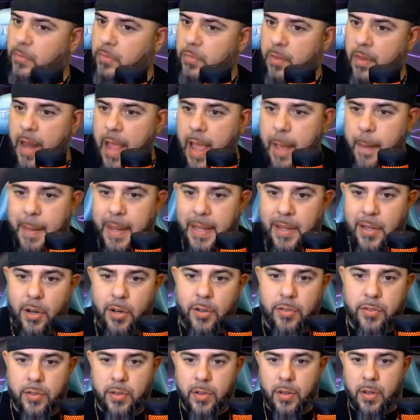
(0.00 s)
I mean,
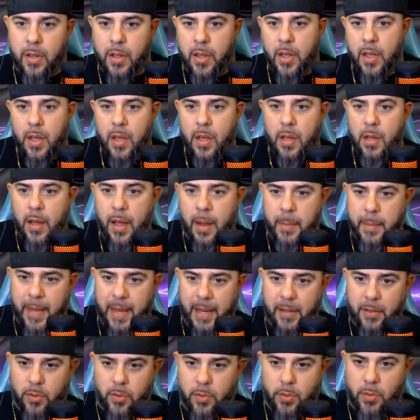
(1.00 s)

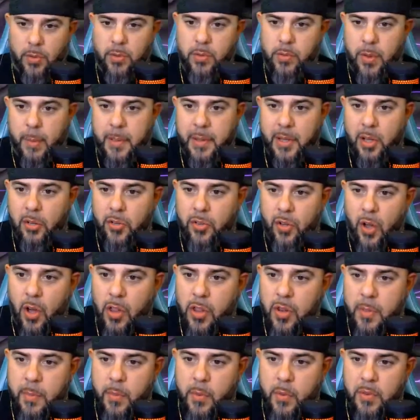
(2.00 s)
I don't know. I mean, there's
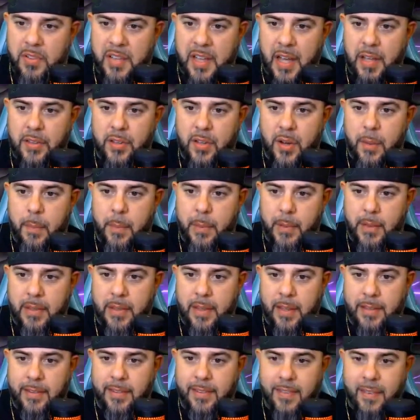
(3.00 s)
other movies out there, but
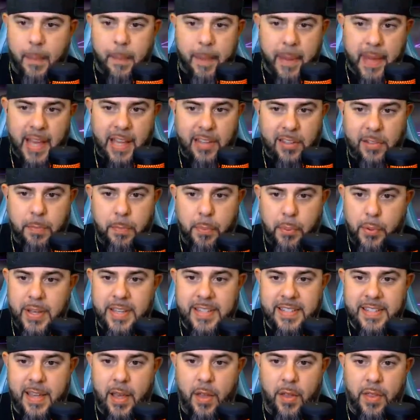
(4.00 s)
this is the biggest
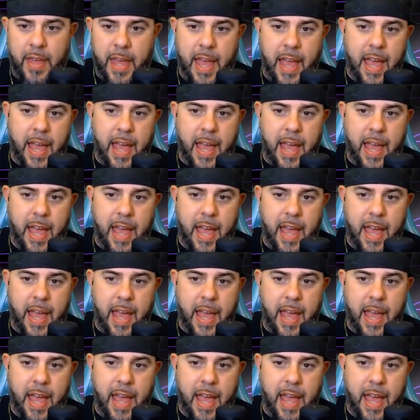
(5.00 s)
pre-sale they had.